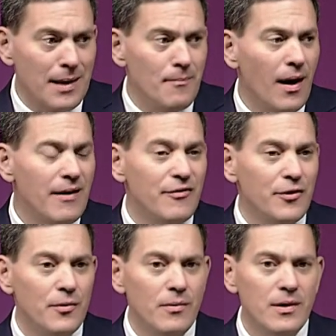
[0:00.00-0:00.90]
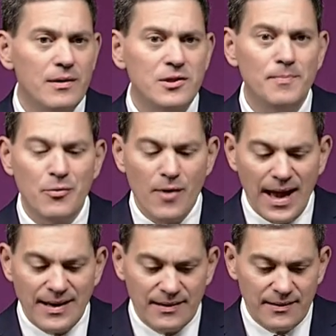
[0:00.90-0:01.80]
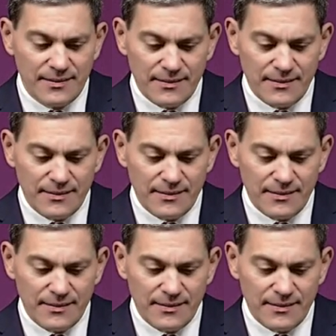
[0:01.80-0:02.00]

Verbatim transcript: in my view, to be read.